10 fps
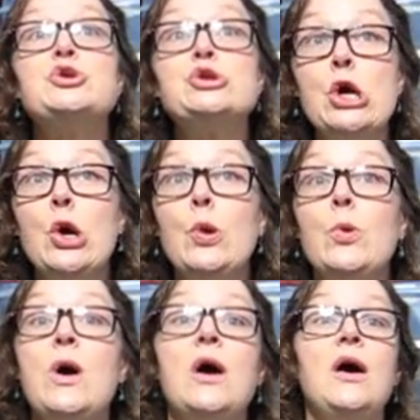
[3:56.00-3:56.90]

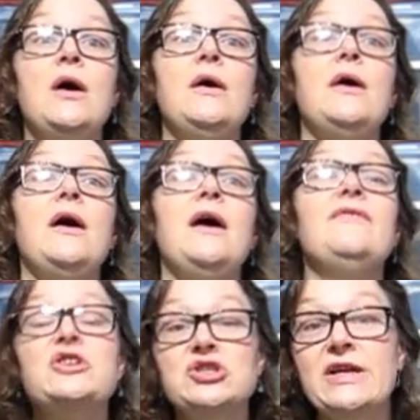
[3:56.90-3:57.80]
So I
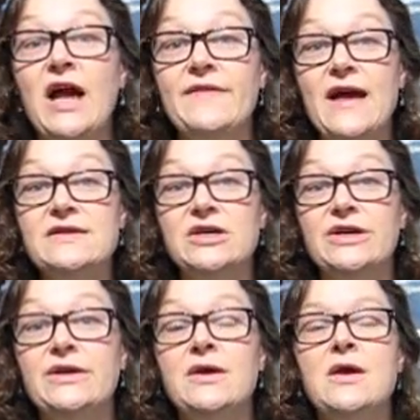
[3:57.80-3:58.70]
eventually got that
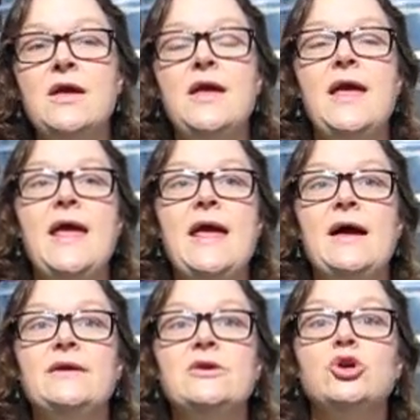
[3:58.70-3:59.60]
done,
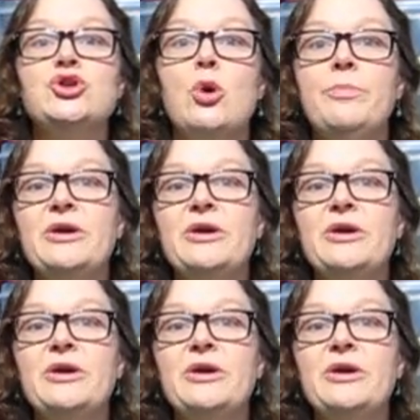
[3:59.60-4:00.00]
and I'll show a